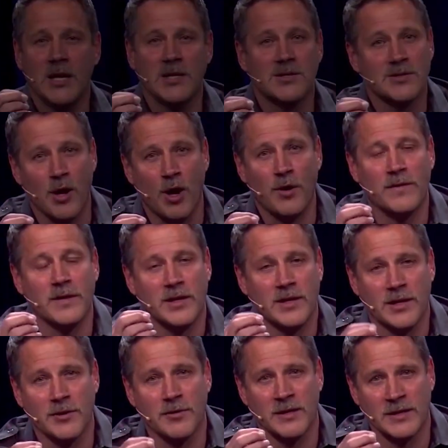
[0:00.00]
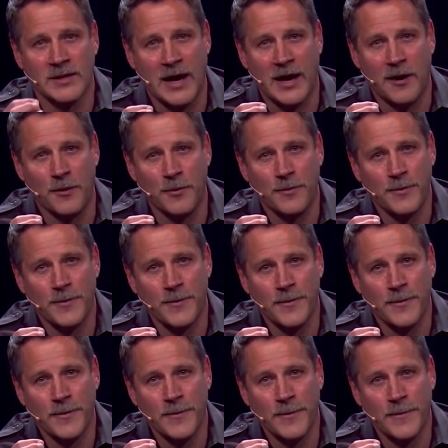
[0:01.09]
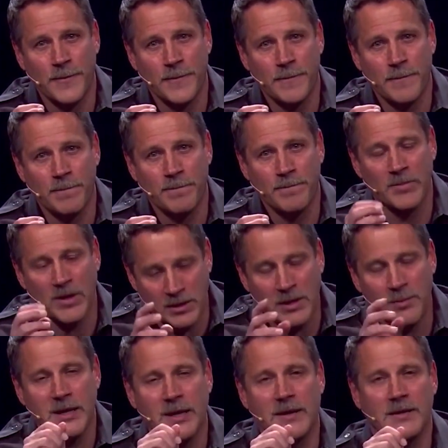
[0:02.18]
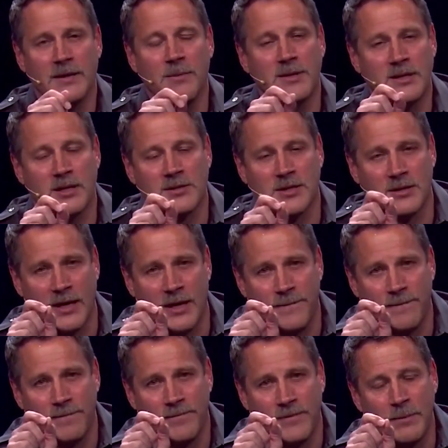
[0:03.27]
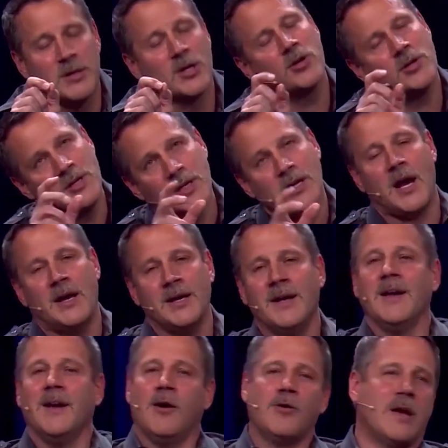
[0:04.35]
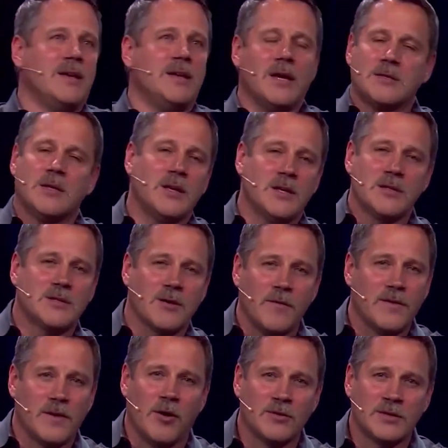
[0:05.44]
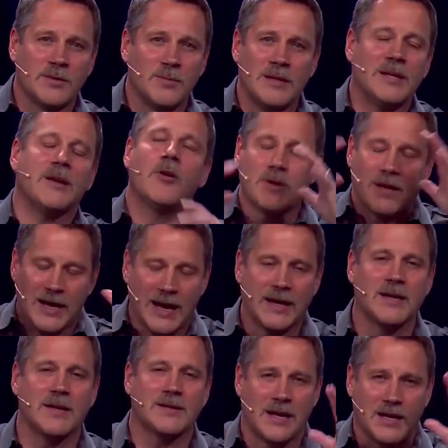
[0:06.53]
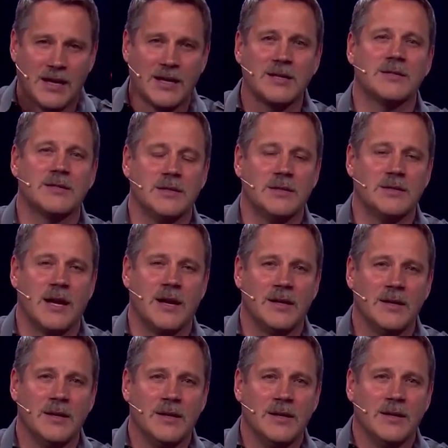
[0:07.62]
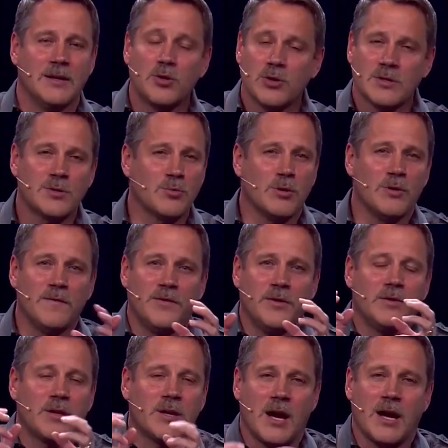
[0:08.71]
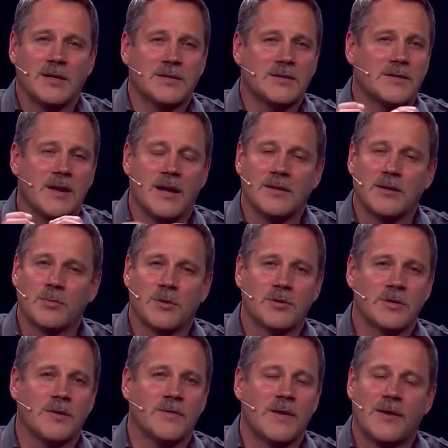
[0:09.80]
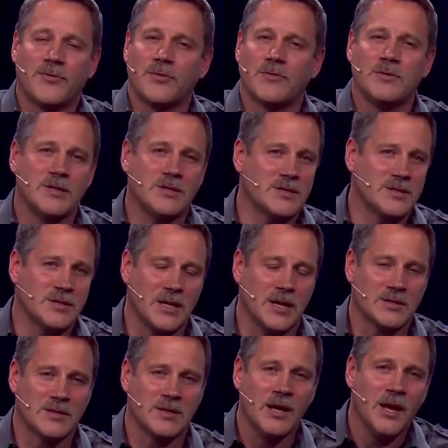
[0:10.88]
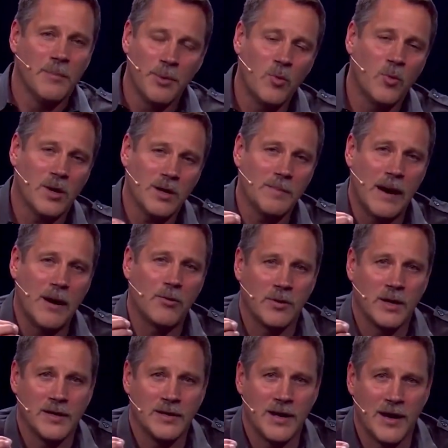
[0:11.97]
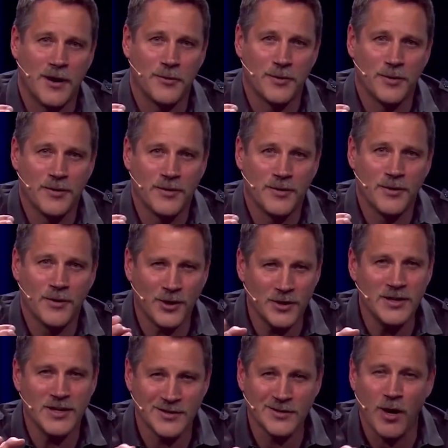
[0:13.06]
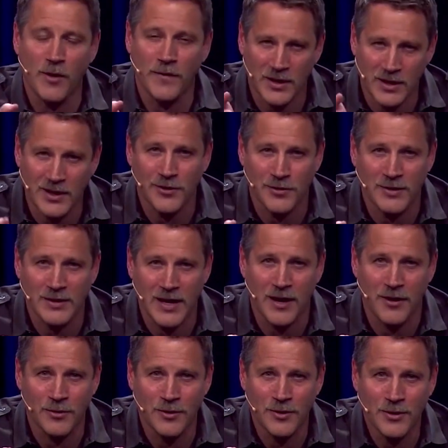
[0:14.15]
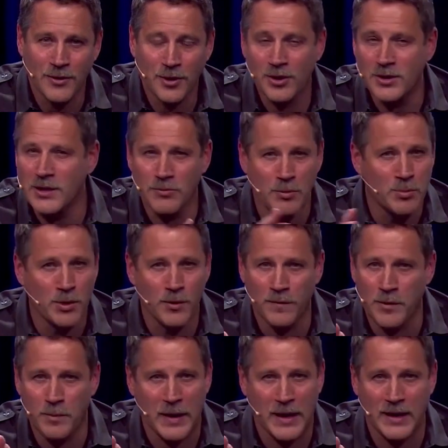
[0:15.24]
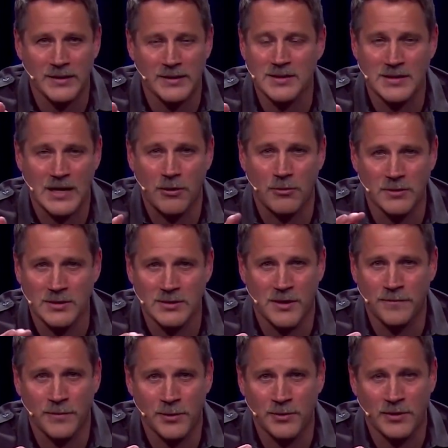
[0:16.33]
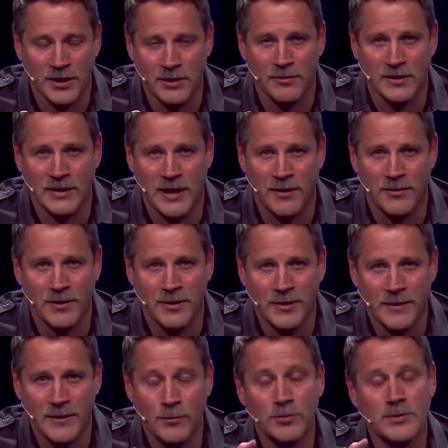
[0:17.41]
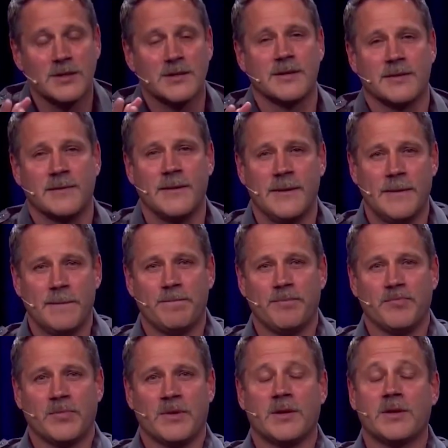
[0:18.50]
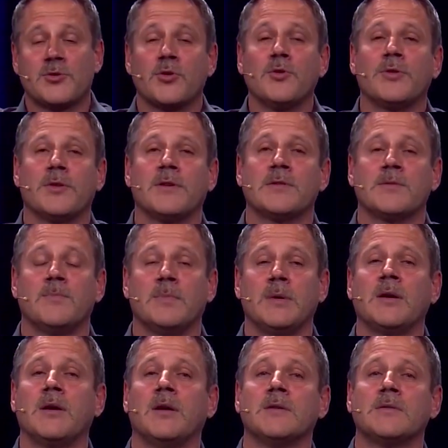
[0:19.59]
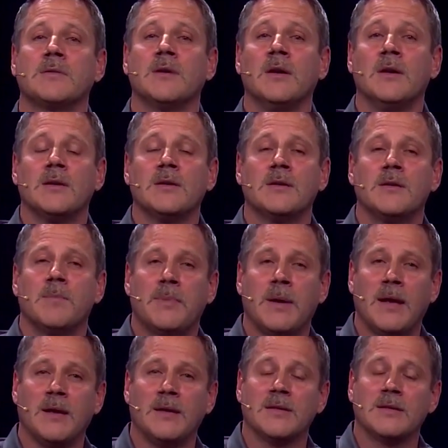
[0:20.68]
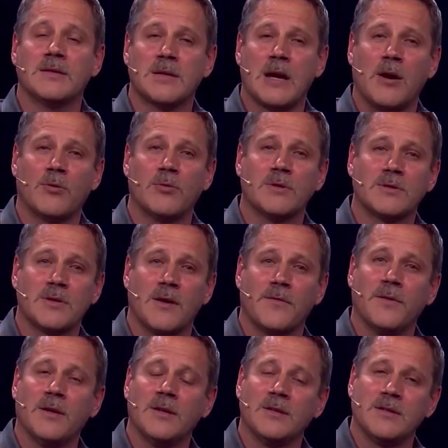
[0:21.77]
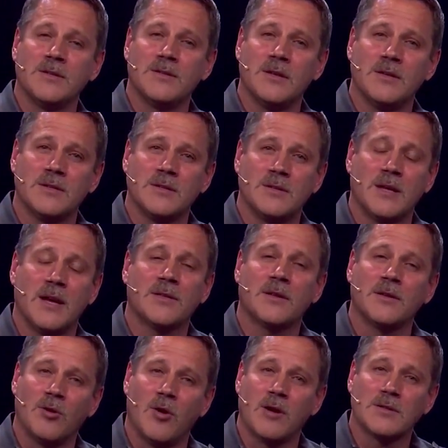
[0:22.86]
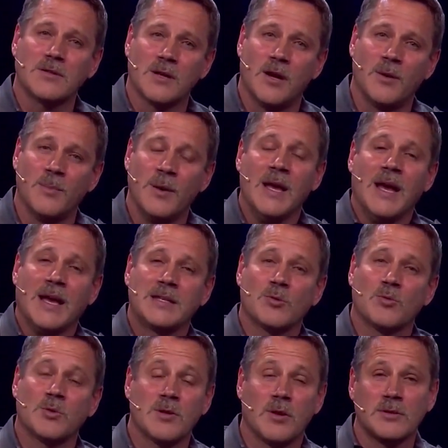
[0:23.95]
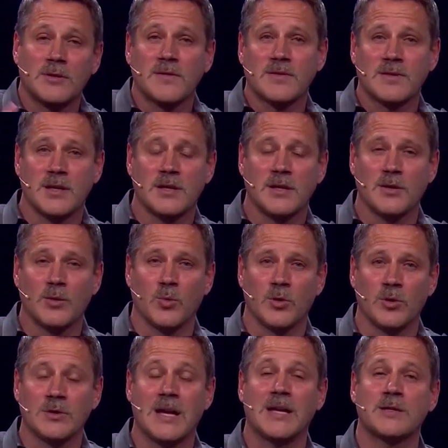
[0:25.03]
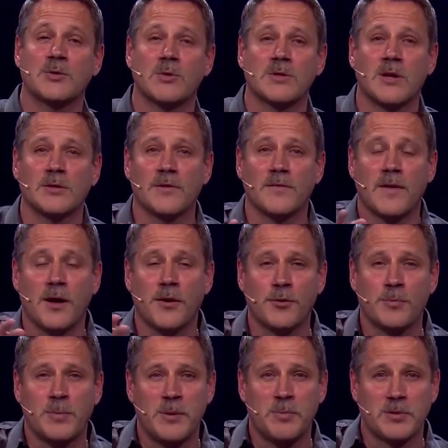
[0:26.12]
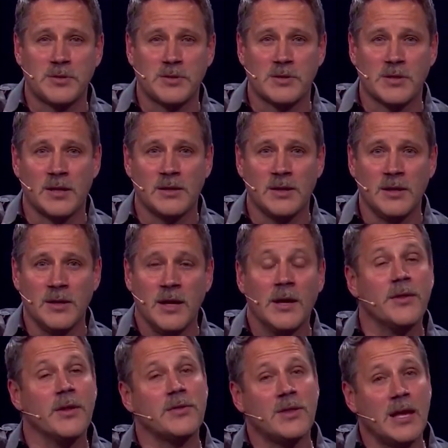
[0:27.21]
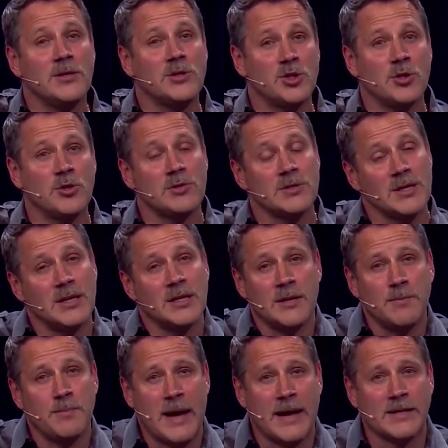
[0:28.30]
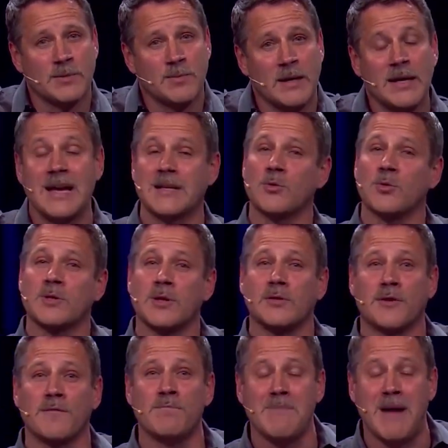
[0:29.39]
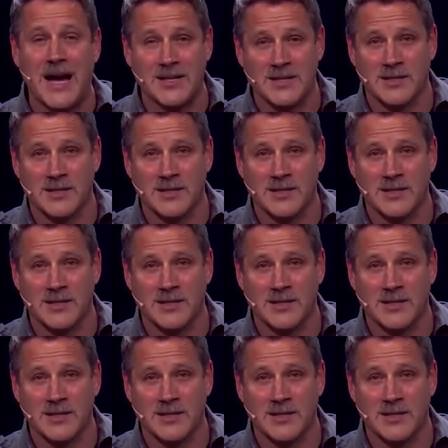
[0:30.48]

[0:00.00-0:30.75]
He solve it here and now? L- let, me, let me touch on that. I mean, couldn't God? Okay, yes, He can solve it ultimately. Okay, I get that. I concede that. Christian worldview, the kindness of God, the mercy of God through Jesus, yes. But what about right now? Couldn't He solve it here and now? Couldn't He remove the pain and sorrow and suffering here and now? Well, listen, the truth is, because pain and sorrow and suffering and disease and death and loss come as a result of sin in the world, as a result of other people's sin that they choose and it impacts me, as a result of my